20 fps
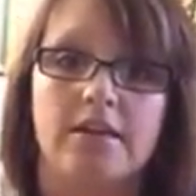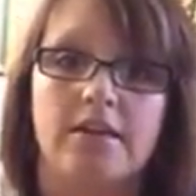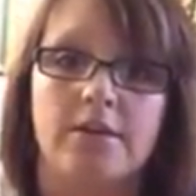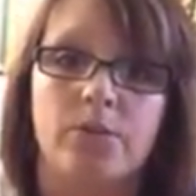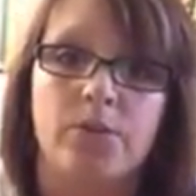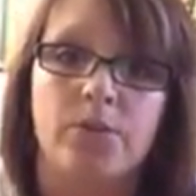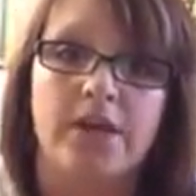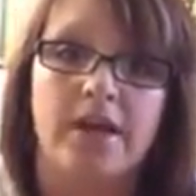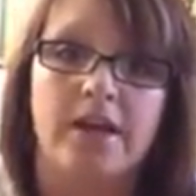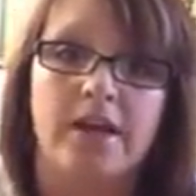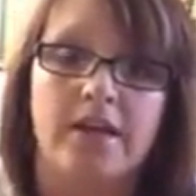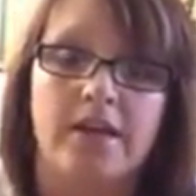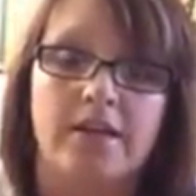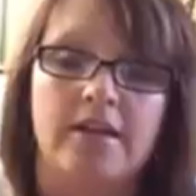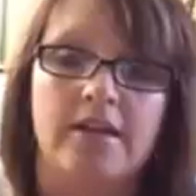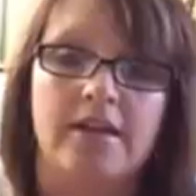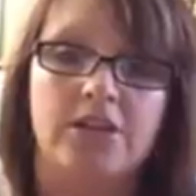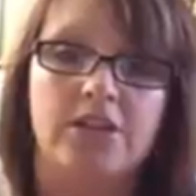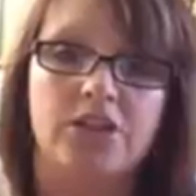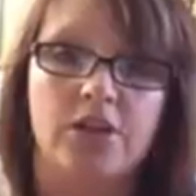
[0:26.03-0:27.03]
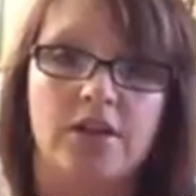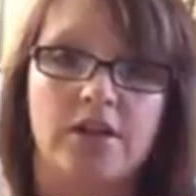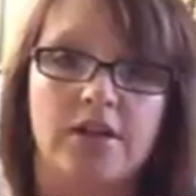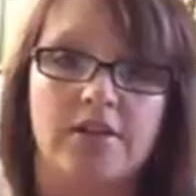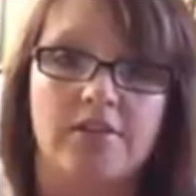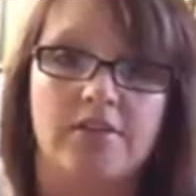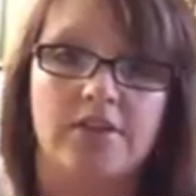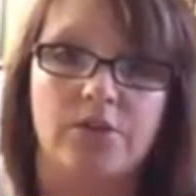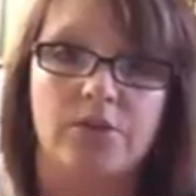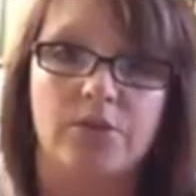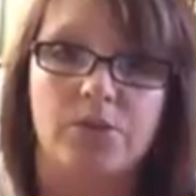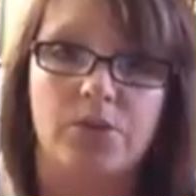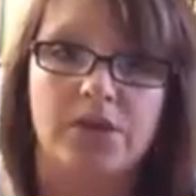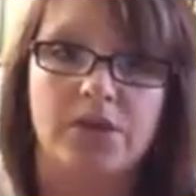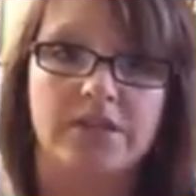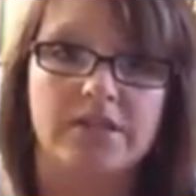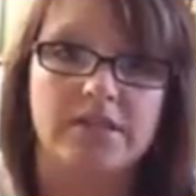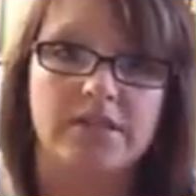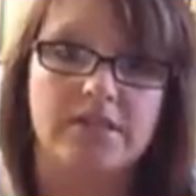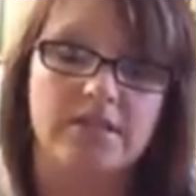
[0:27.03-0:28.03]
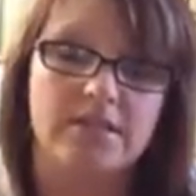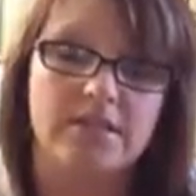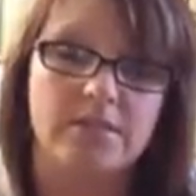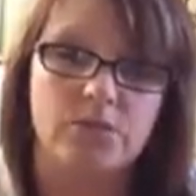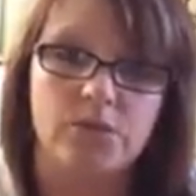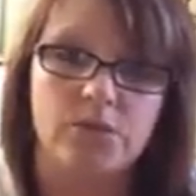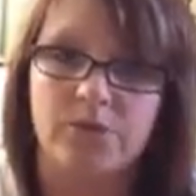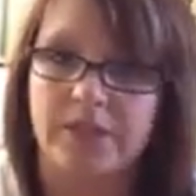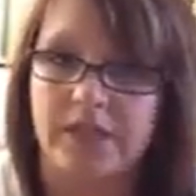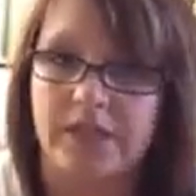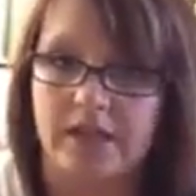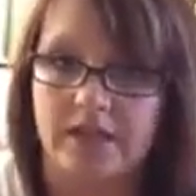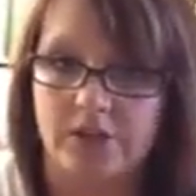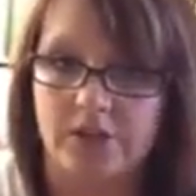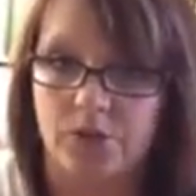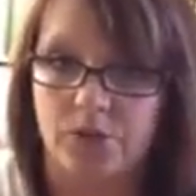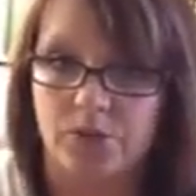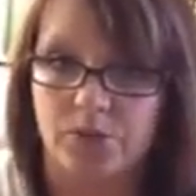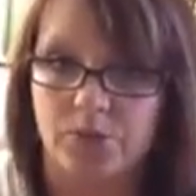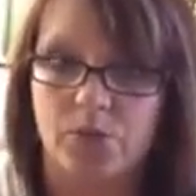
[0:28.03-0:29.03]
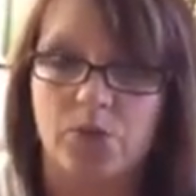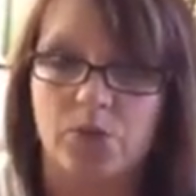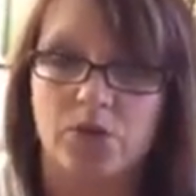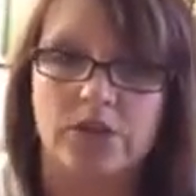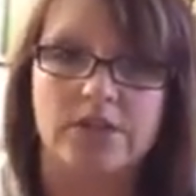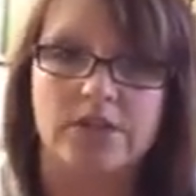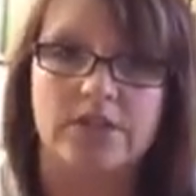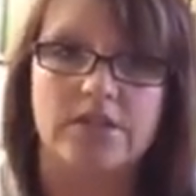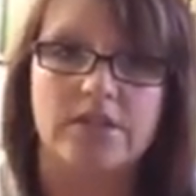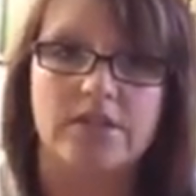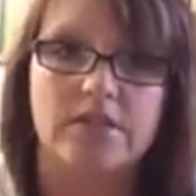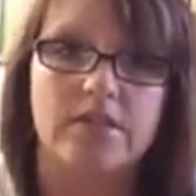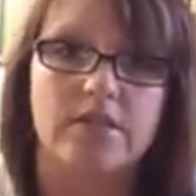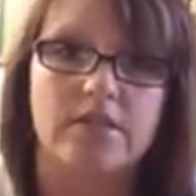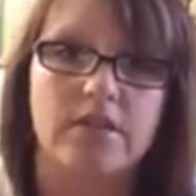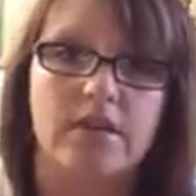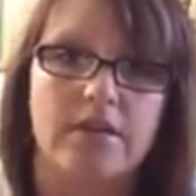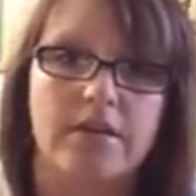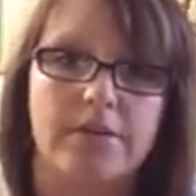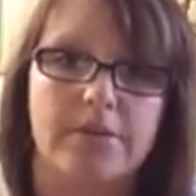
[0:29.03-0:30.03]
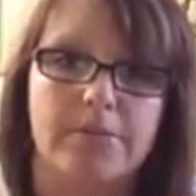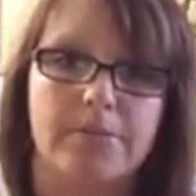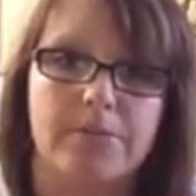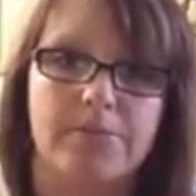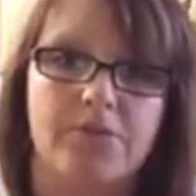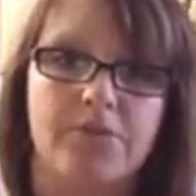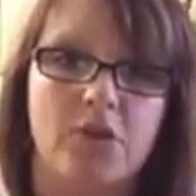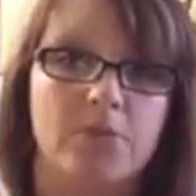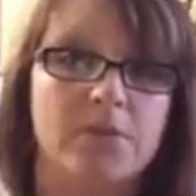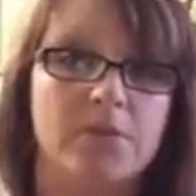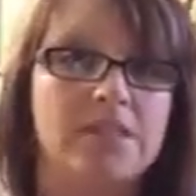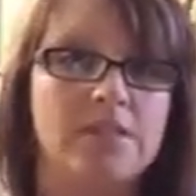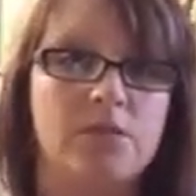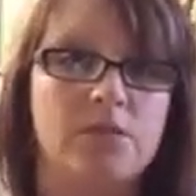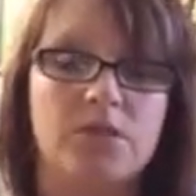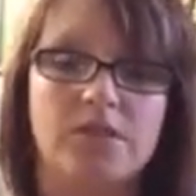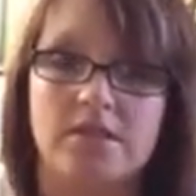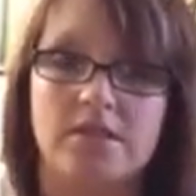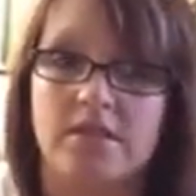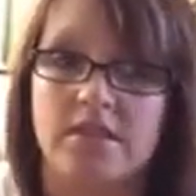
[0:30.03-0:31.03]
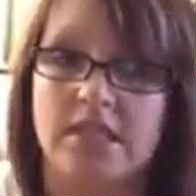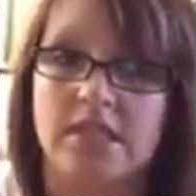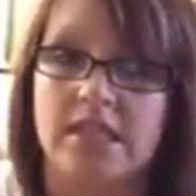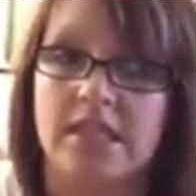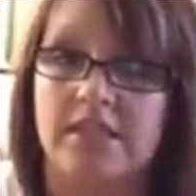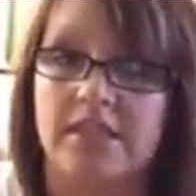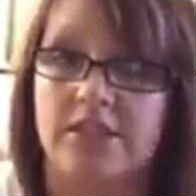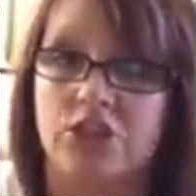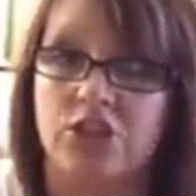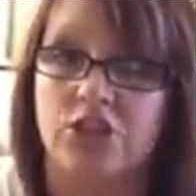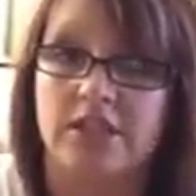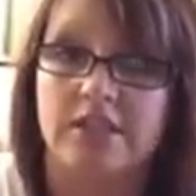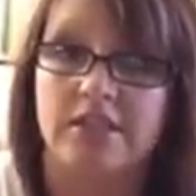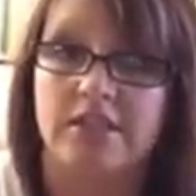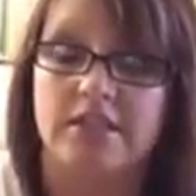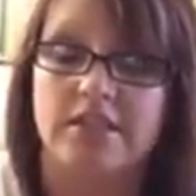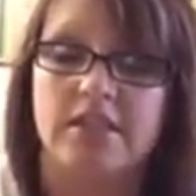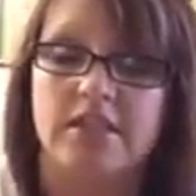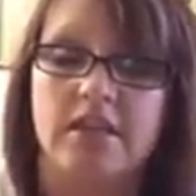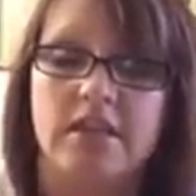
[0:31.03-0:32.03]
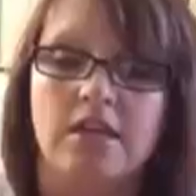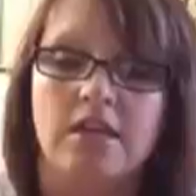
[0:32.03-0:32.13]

We had an electronic event reporting system where we'd had no reports. Pharmacy wasn't seeing any trends.